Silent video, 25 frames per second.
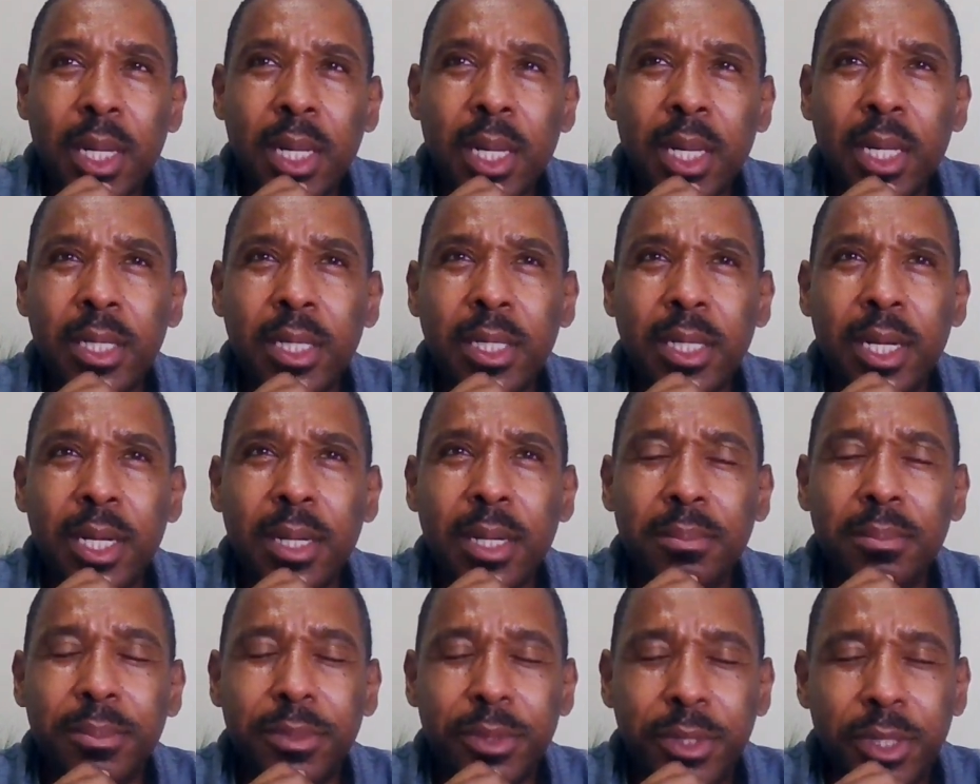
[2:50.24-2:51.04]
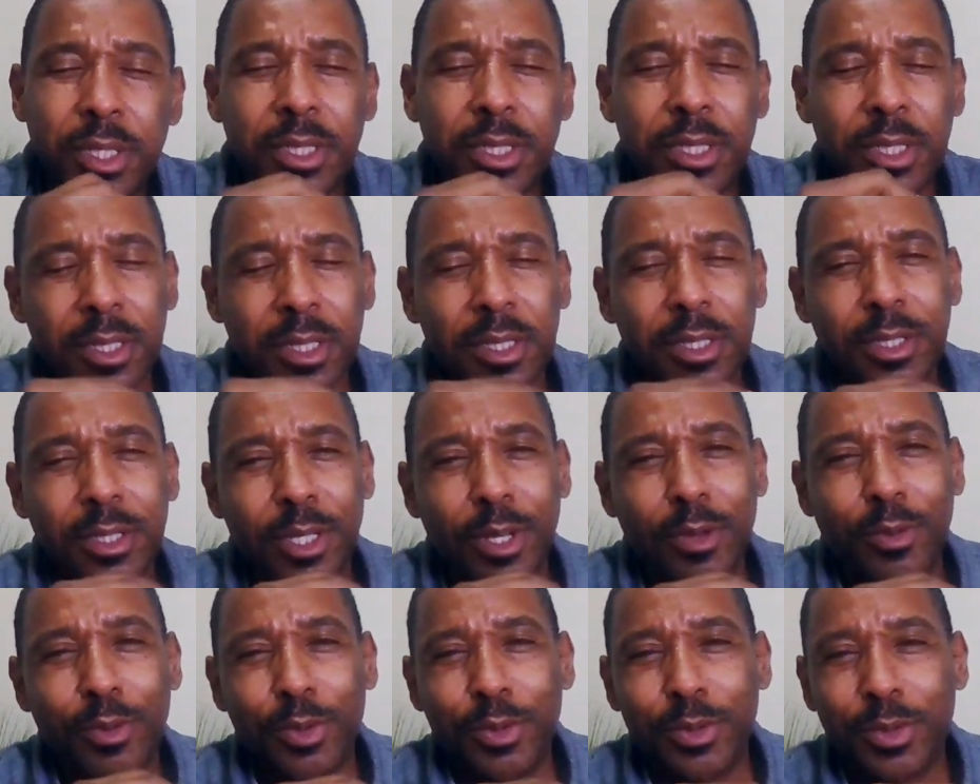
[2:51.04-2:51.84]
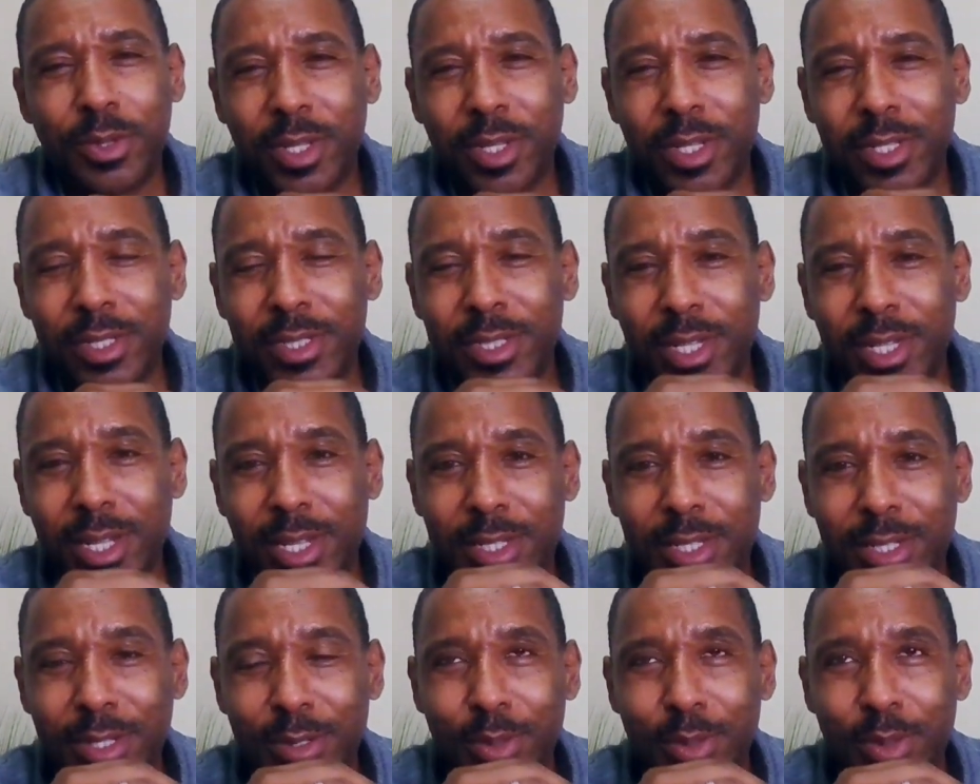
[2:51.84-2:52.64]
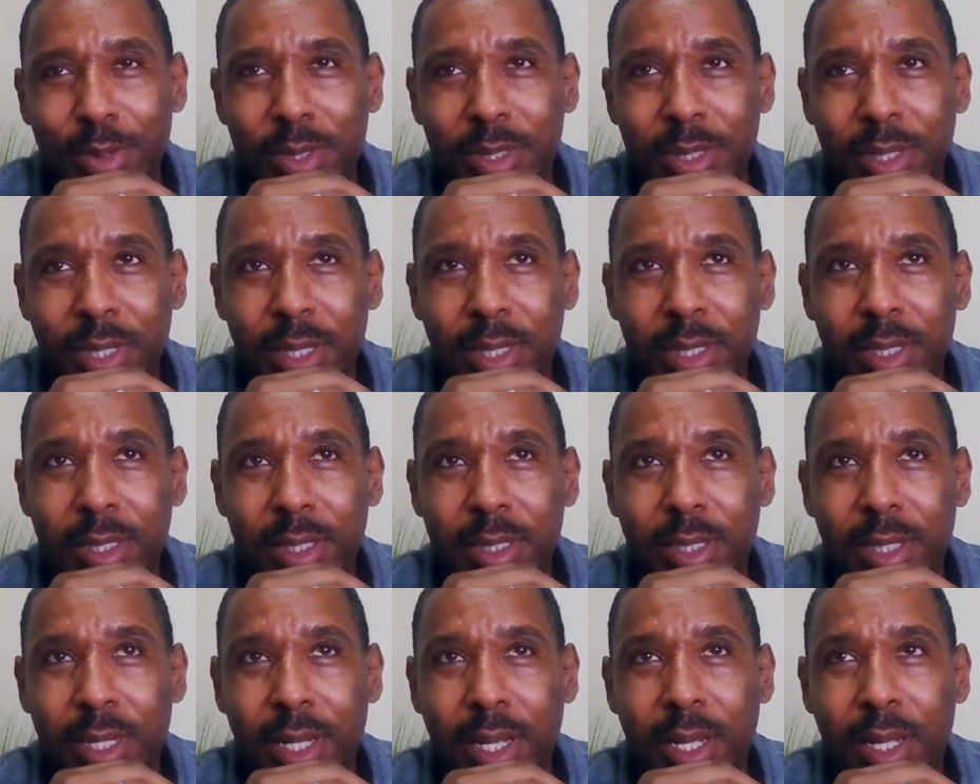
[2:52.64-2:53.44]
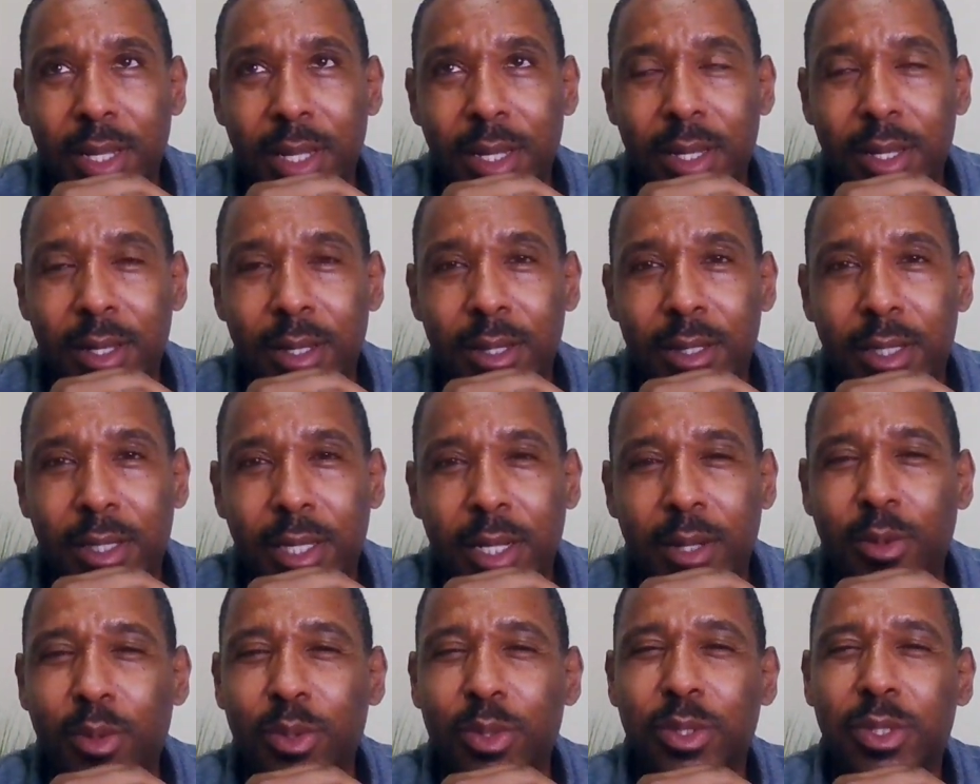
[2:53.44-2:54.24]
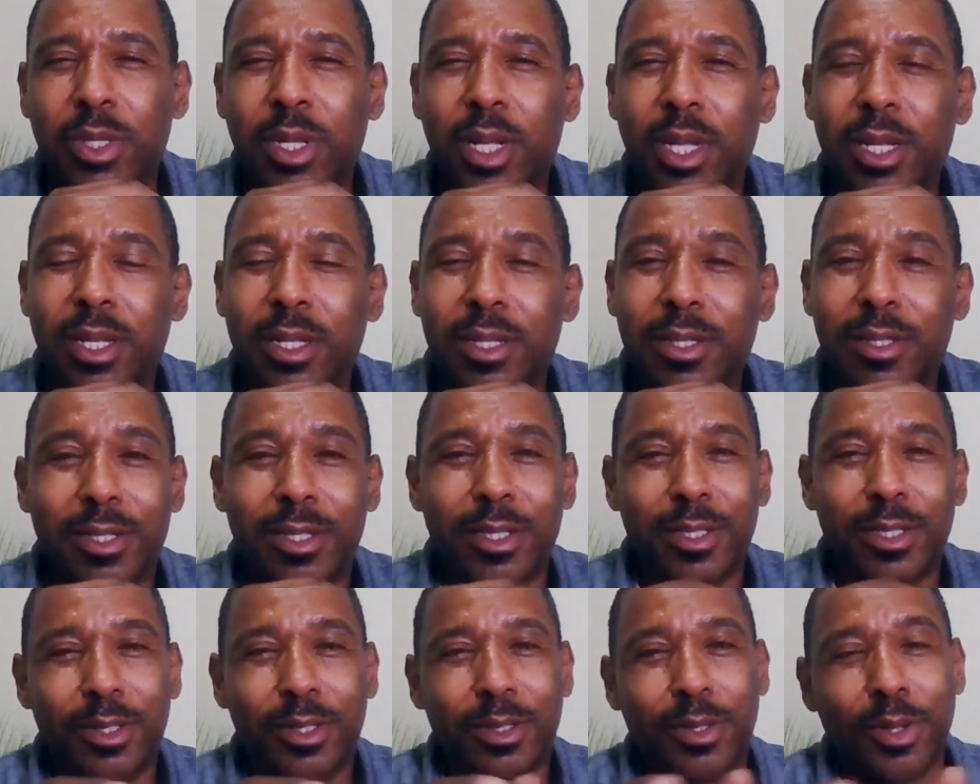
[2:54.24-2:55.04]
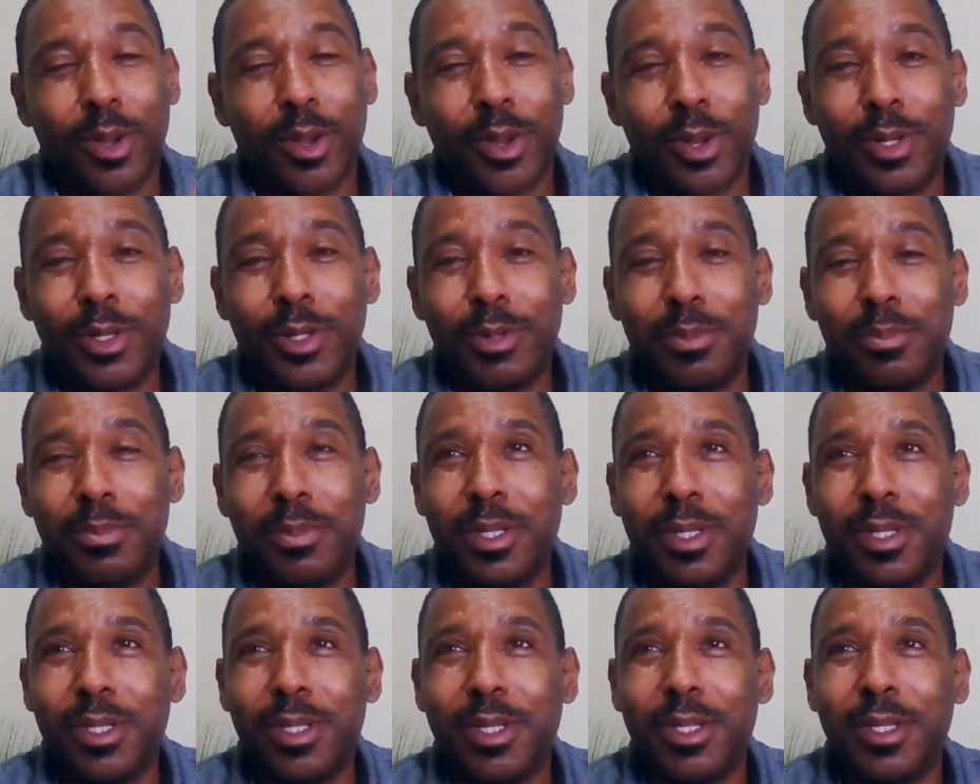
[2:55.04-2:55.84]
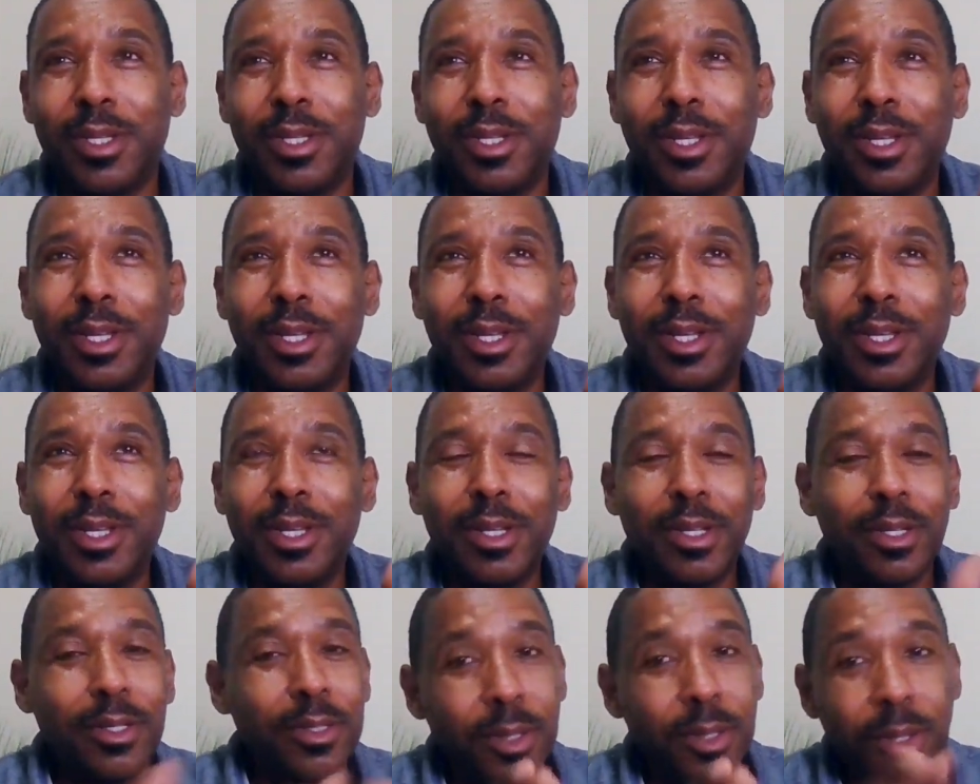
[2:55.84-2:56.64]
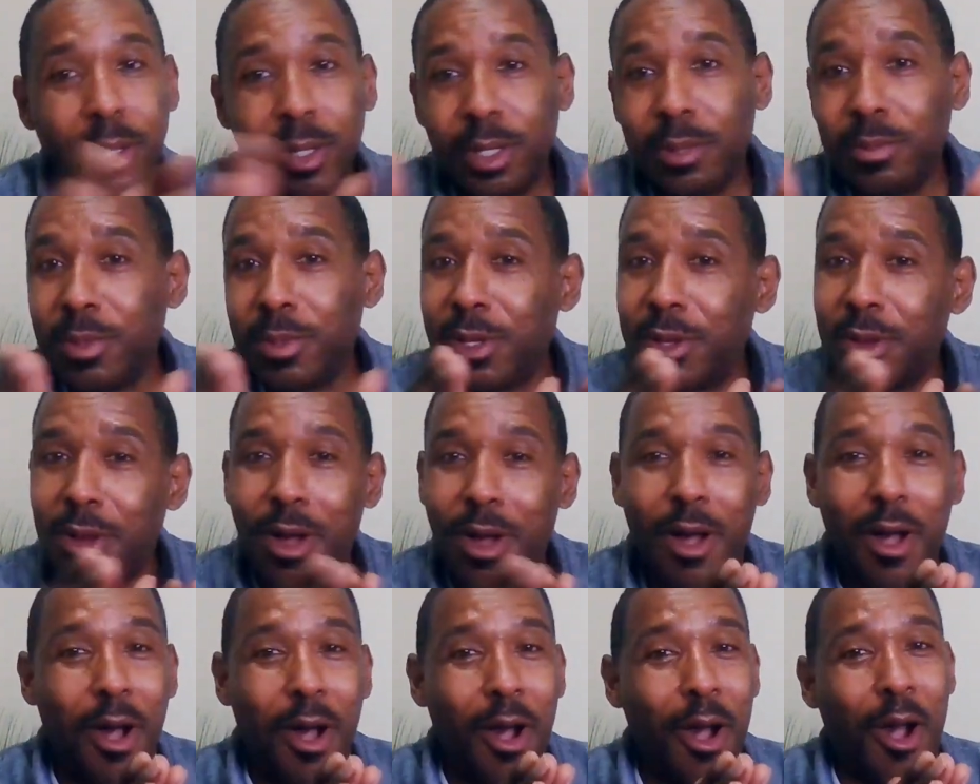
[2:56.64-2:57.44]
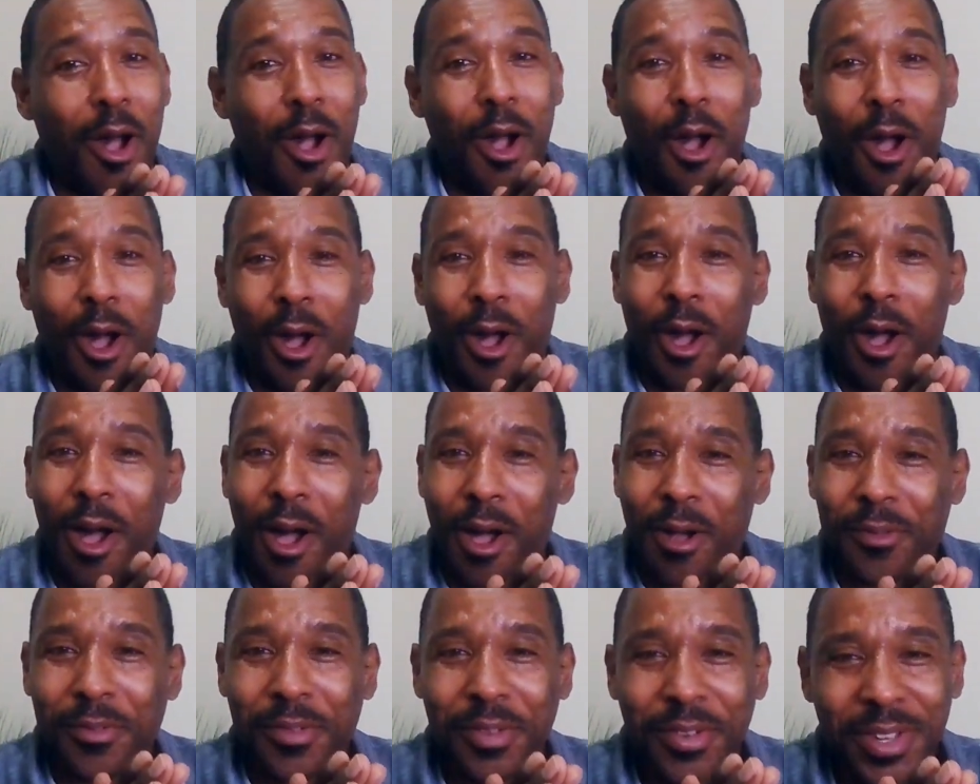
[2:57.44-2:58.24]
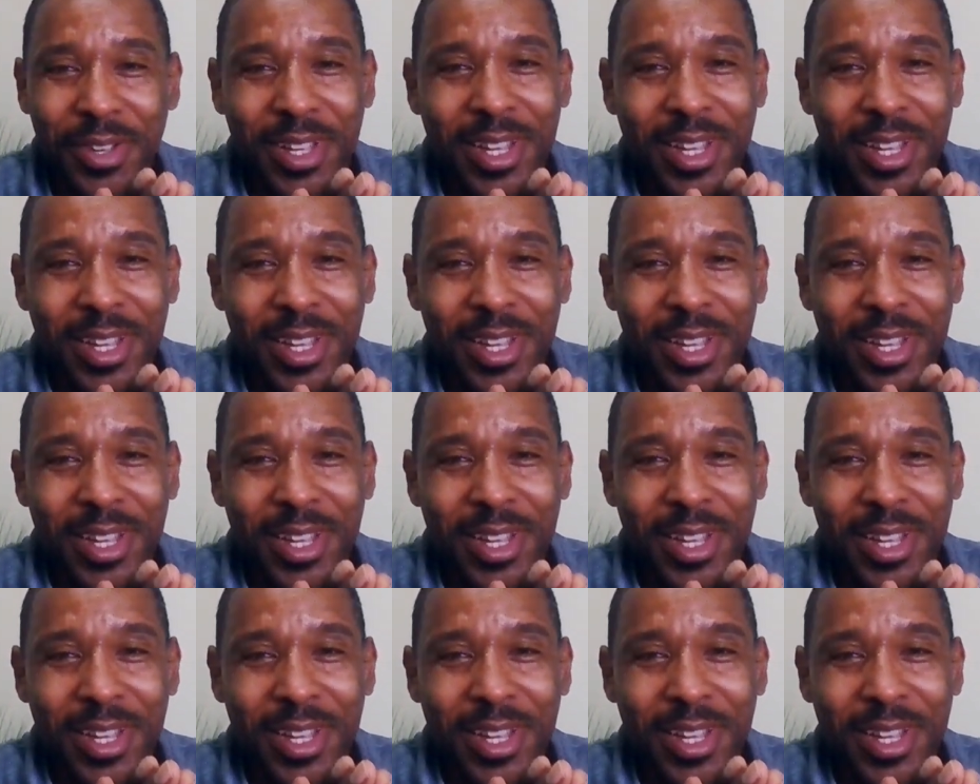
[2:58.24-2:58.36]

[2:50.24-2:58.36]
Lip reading: and just several things that she was saying that was like just turning me off.